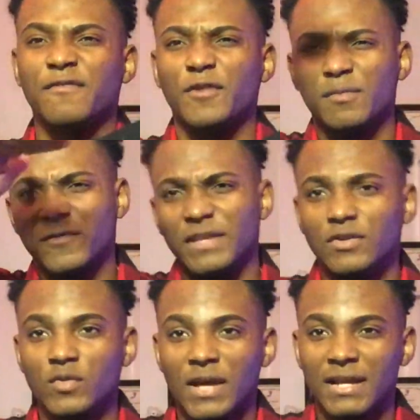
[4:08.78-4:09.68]
form of the
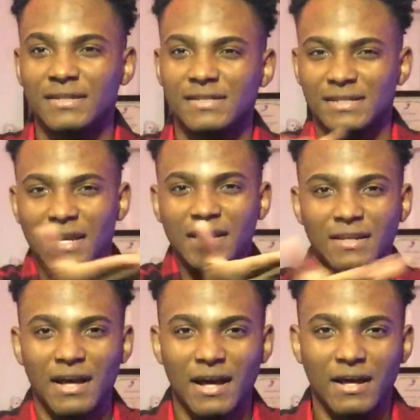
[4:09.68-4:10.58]
United States,
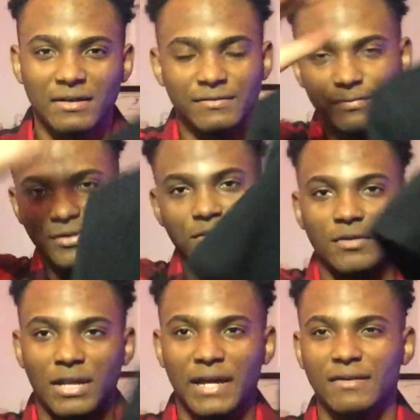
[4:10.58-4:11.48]

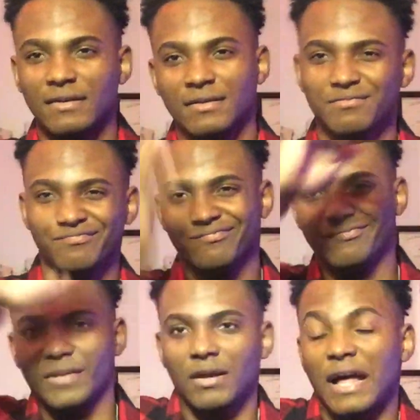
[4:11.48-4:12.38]
like,
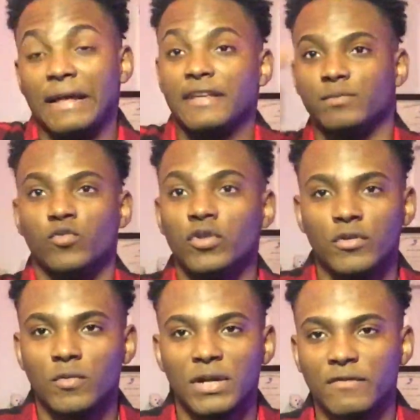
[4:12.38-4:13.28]
I guess, border
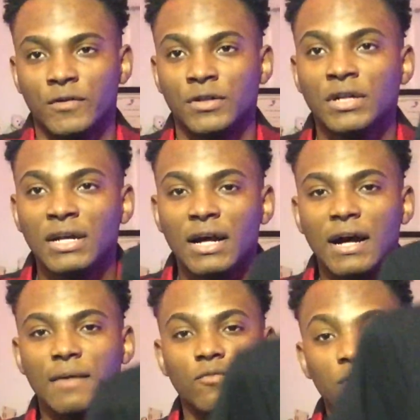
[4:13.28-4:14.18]
or whatever.
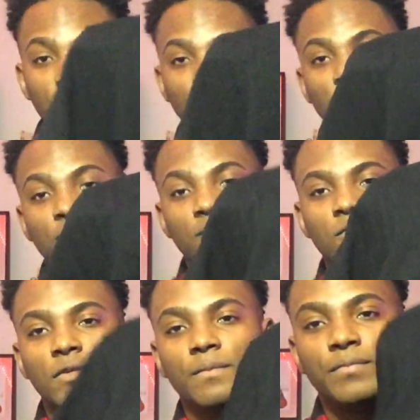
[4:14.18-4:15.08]

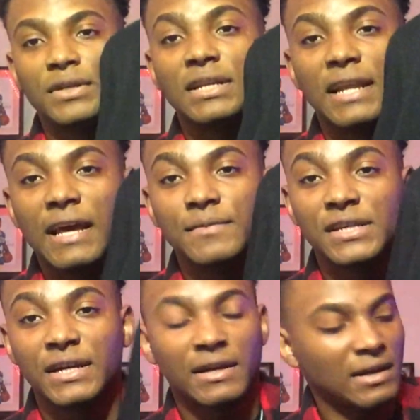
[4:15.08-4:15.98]
We put the names
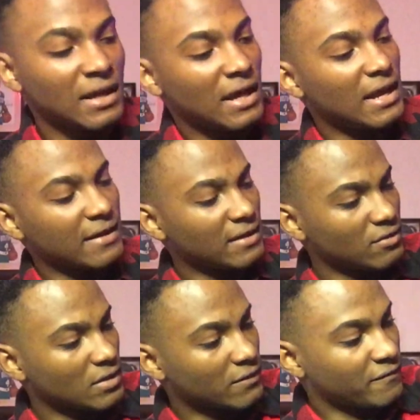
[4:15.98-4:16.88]
here, and I think
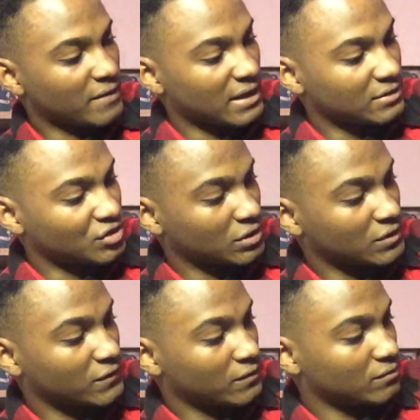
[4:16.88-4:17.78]
you could find
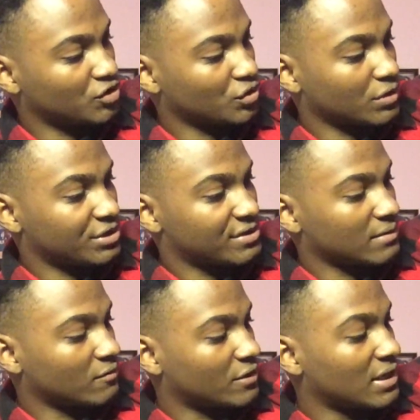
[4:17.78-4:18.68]
George
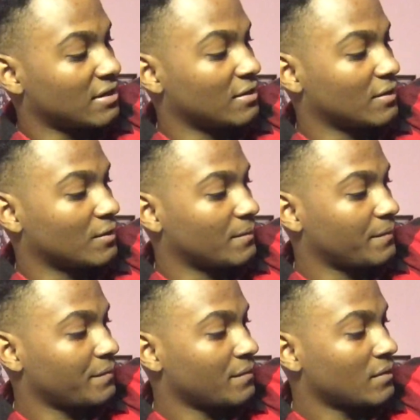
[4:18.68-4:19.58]
somewhere. I don't
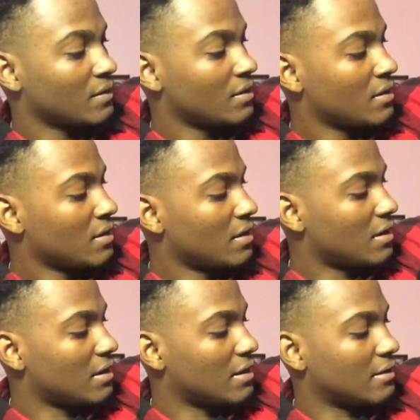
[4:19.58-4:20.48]

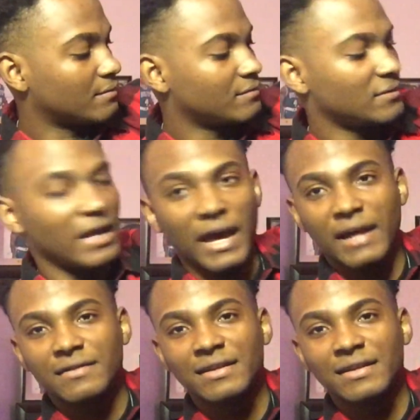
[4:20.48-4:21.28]
know. Yeah,